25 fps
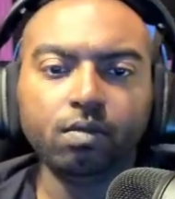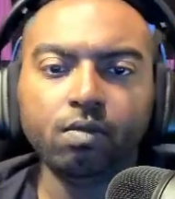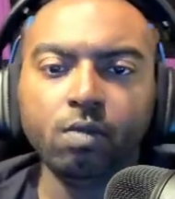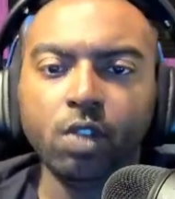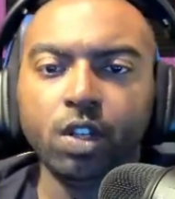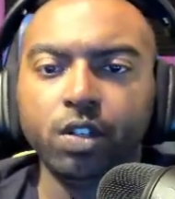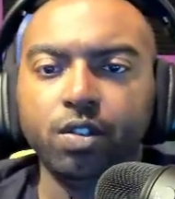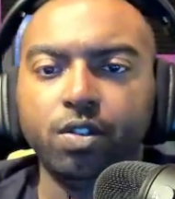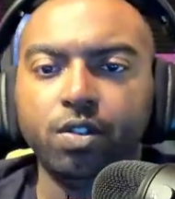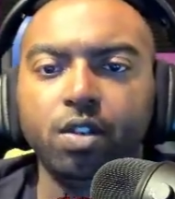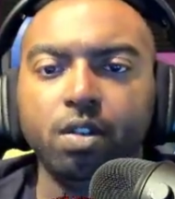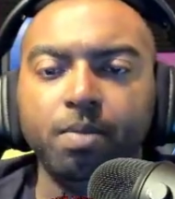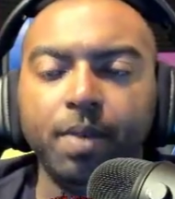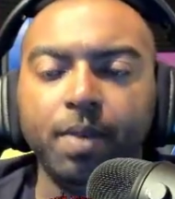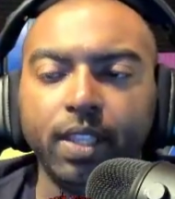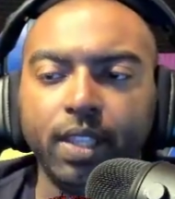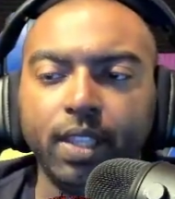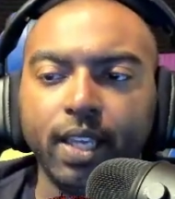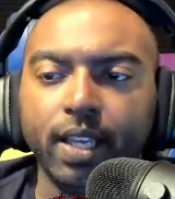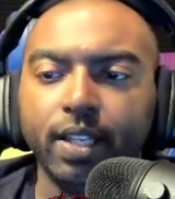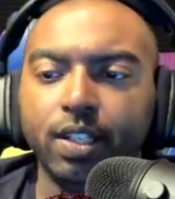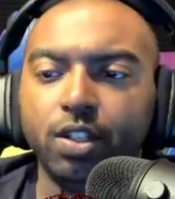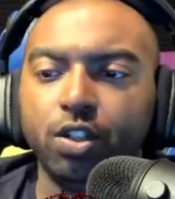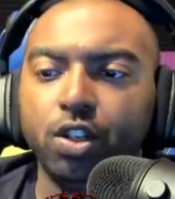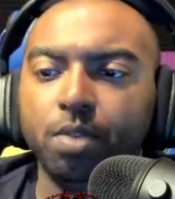Just going to make
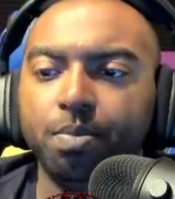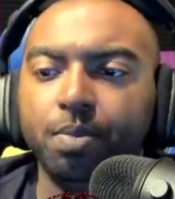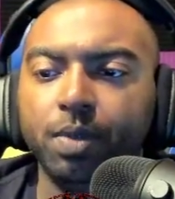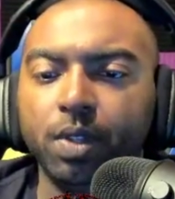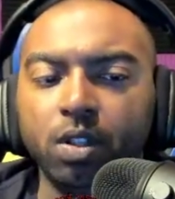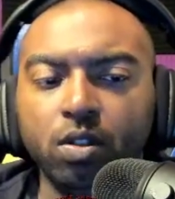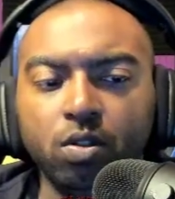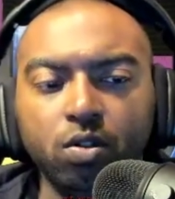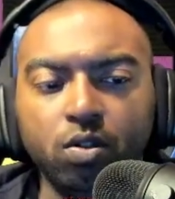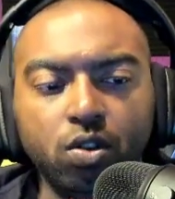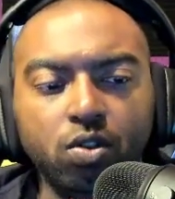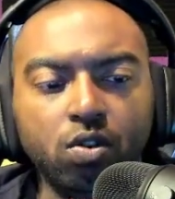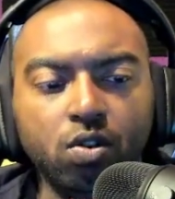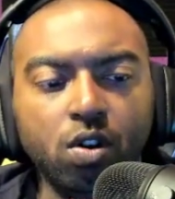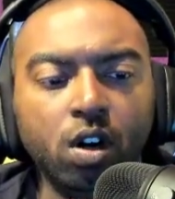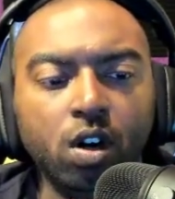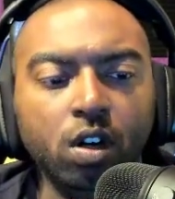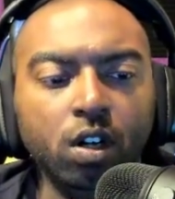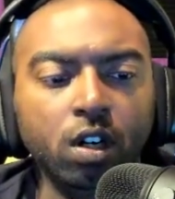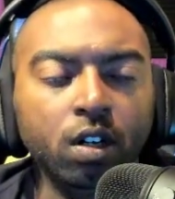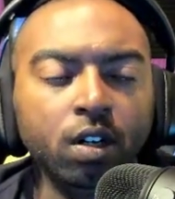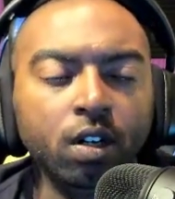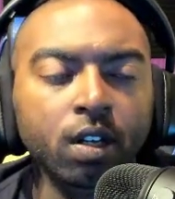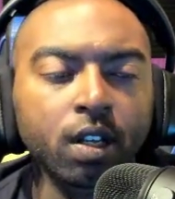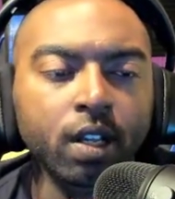that ship a little
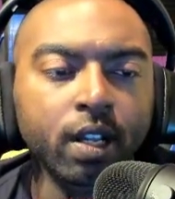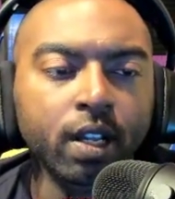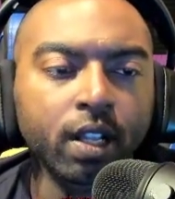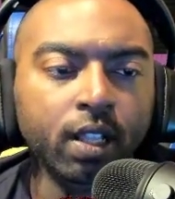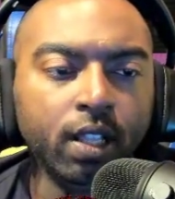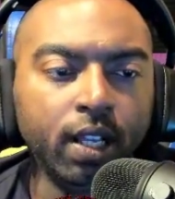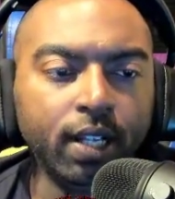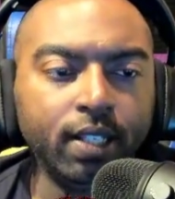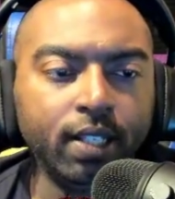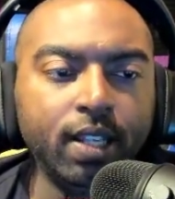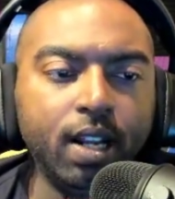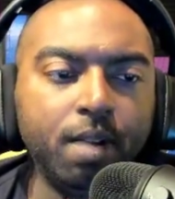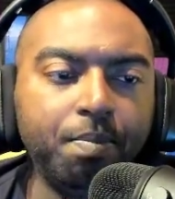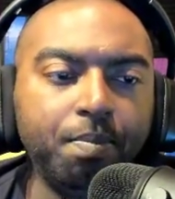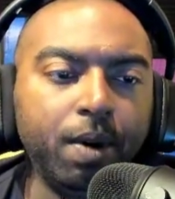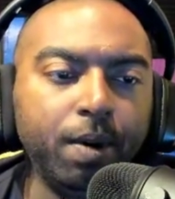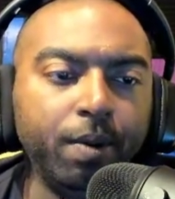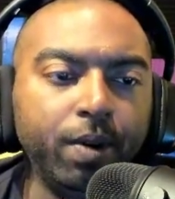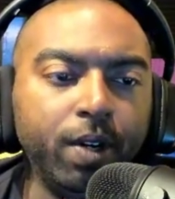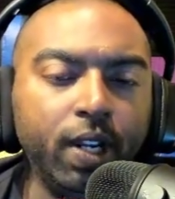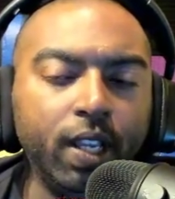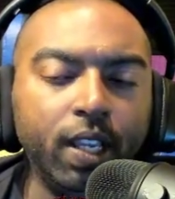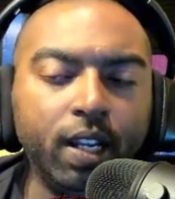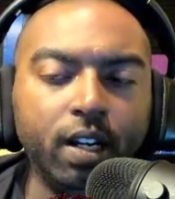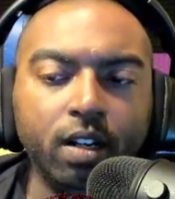stronger. Like I said, I'm
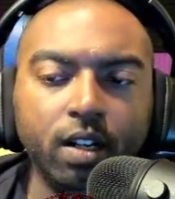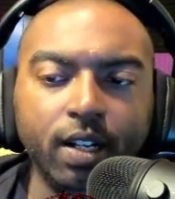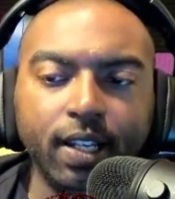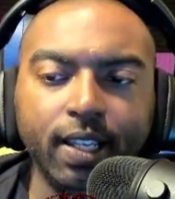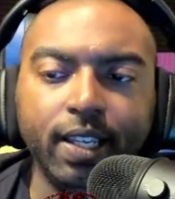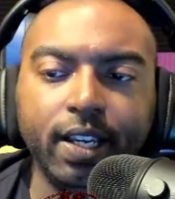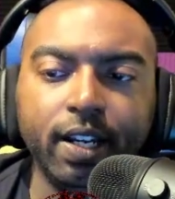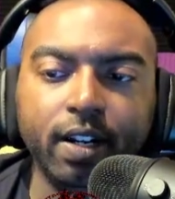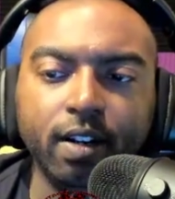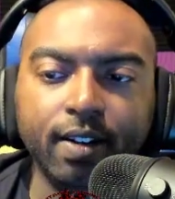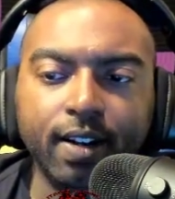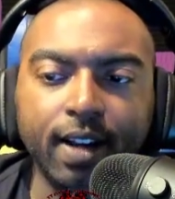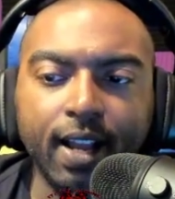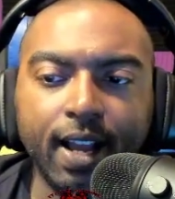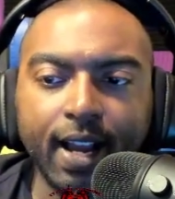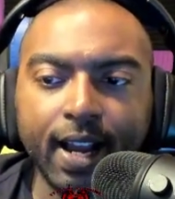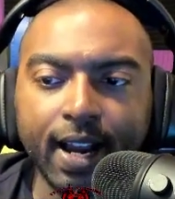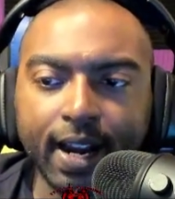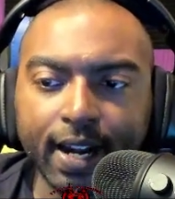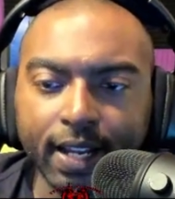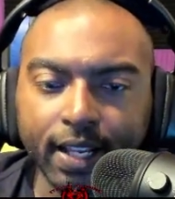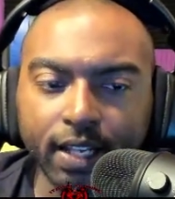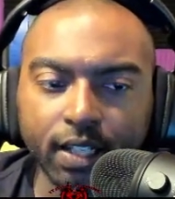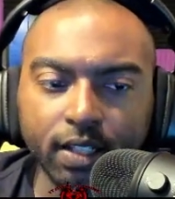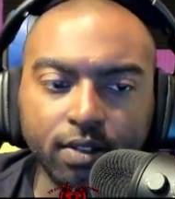probably going to get her to gear
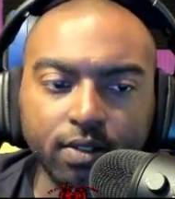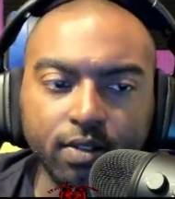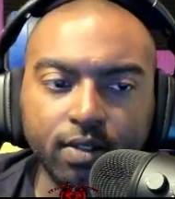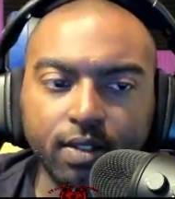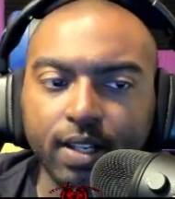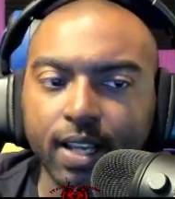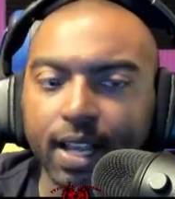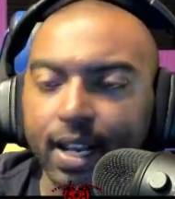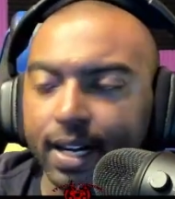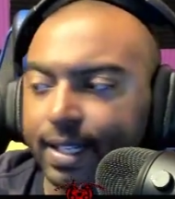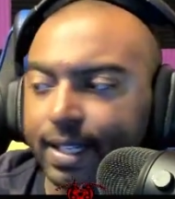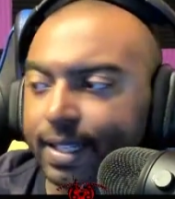9 and just kind of